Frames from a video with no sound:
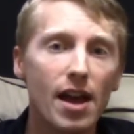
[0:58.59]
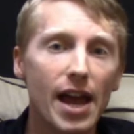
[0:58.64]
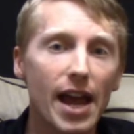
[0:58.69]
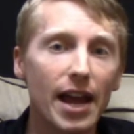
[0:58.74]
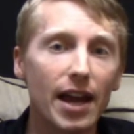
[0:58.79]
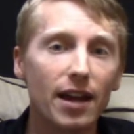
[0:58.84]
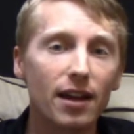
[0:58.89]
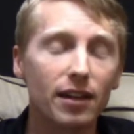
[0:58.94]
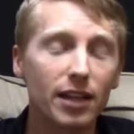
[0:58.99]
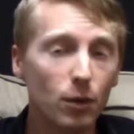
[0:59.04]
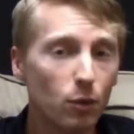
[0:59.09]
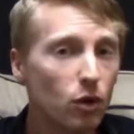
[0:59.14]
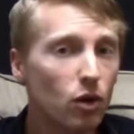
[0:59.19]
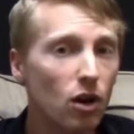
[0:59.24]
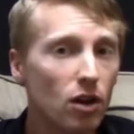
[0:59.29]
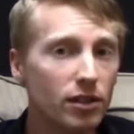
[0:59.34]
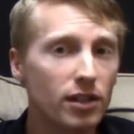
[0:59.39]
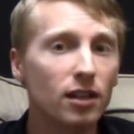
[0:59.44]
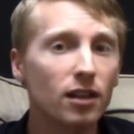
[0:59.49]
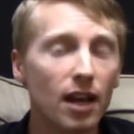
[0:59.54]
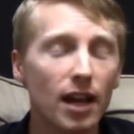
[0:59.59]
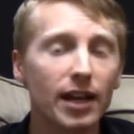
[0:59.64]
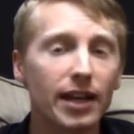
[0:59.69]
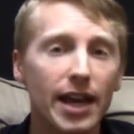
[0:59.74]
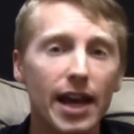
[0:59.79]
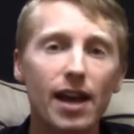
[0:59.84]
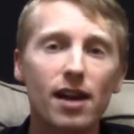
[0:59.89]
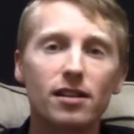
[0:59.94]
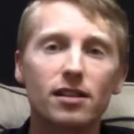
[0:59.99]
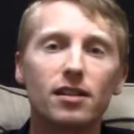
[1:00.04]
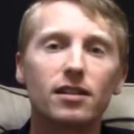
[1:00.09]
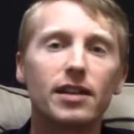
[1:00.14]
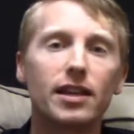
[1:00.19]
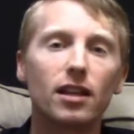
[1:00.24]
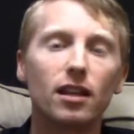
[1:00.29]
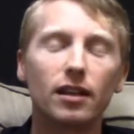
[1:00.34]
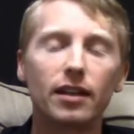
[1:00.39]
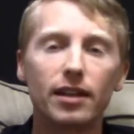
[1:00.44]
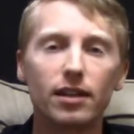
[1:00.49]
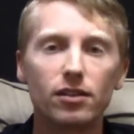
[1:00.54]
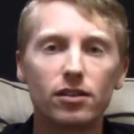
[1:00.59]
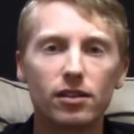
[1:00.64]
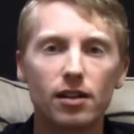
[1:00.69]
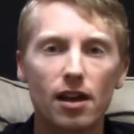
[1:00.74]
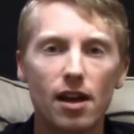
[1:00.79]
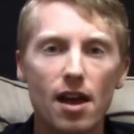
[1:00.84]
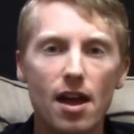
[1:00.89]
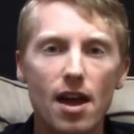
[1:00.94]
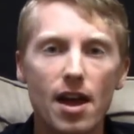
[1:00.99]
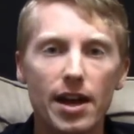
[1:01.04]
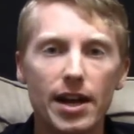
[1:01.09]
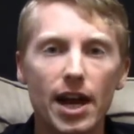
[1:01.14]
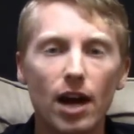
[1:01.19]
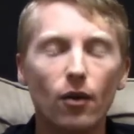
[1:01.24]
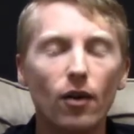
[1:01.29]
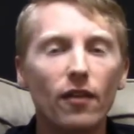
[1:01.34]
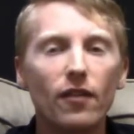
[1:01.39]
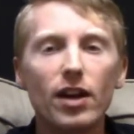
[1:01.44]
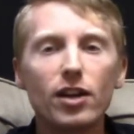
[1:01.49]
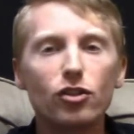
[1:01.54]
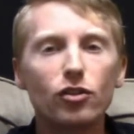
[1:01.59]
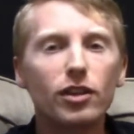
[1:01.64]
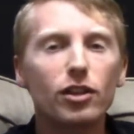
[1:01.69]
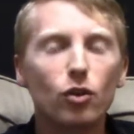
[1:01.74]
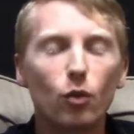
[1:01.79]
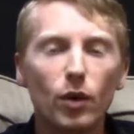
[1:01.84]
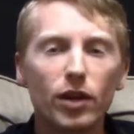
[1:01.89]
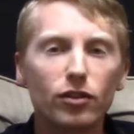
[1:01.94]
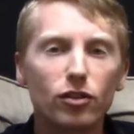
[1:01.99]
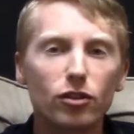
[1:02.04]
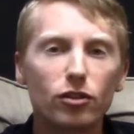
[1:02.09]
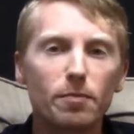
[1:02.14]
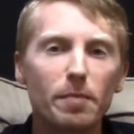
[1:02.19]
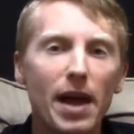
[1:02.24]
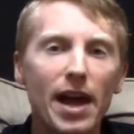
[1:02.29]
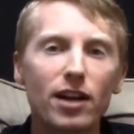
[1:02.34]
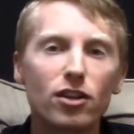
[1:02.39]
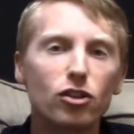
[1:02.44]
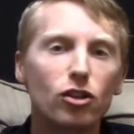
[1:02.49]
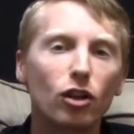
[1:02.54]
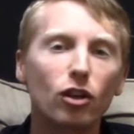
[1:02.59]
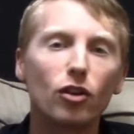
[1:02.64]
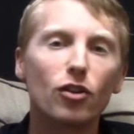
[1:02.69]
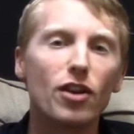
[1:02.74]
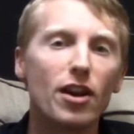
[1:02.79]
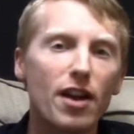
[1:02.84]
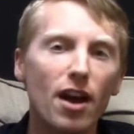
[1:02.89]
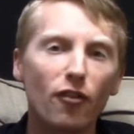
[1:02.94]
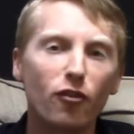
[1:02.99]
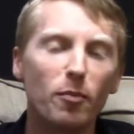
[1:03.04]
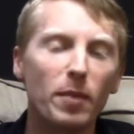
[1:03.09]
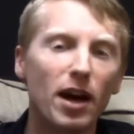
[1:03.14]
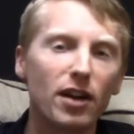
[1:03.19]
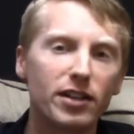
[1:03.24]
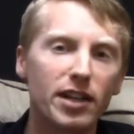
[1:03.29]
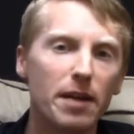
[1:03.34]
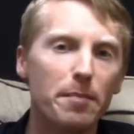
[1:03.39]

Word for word: And they were causing a lot of chaos to say the least. Now, eventually the wizards managed to learn enough about